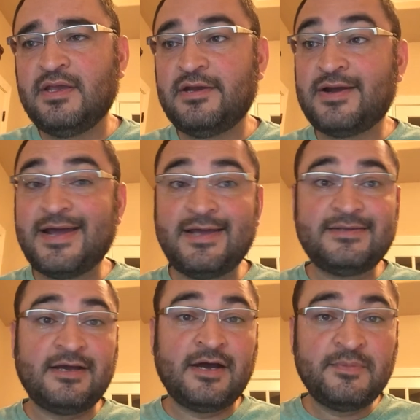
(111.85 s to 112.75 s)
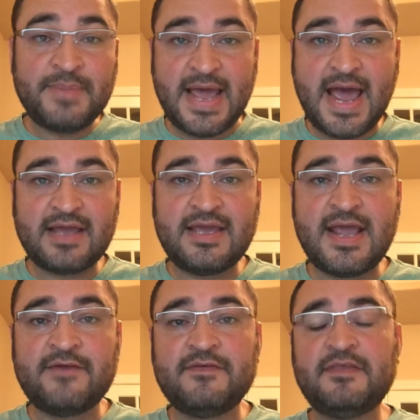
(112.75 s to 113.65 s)
I had to unpack
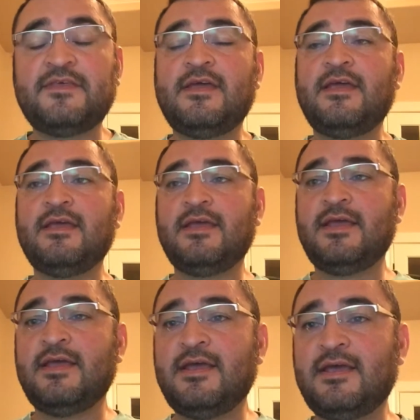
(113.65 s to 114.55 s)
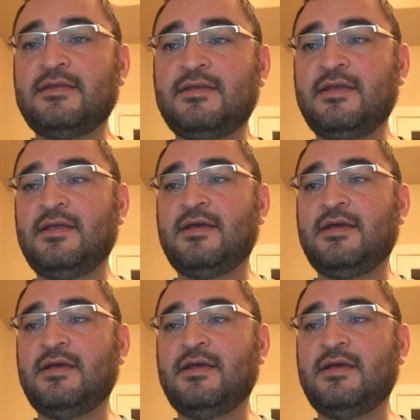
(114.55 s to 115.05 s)
everything, and